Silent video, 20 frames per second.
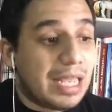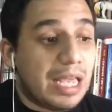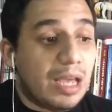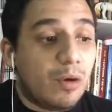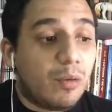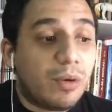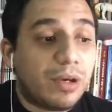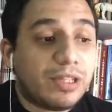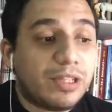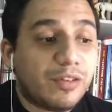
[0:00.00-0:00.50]

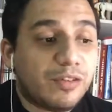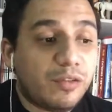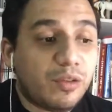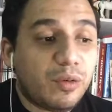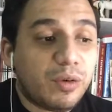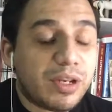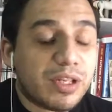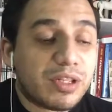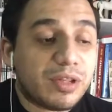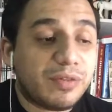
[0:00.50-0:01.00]
When the
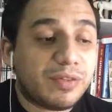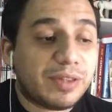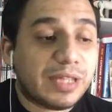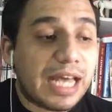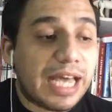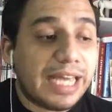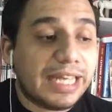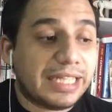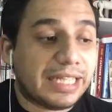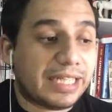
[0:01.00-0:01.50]
forests of
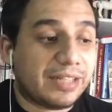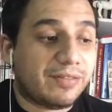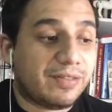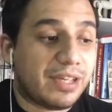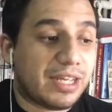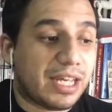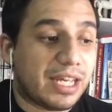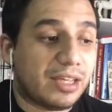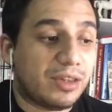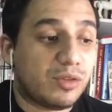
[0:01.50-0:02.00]
Thailand
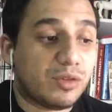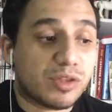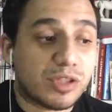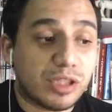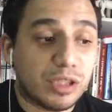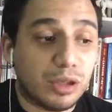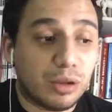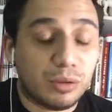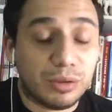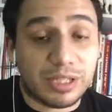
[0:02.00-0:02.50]
began to
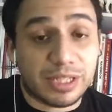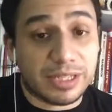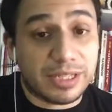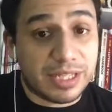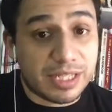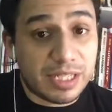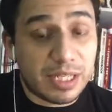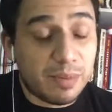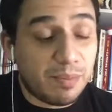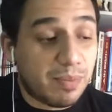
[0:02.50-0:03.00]
slowly
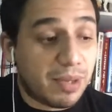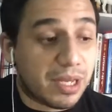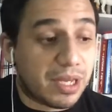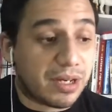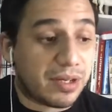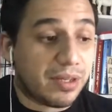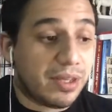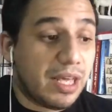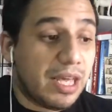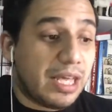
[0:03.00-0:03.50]
disappear,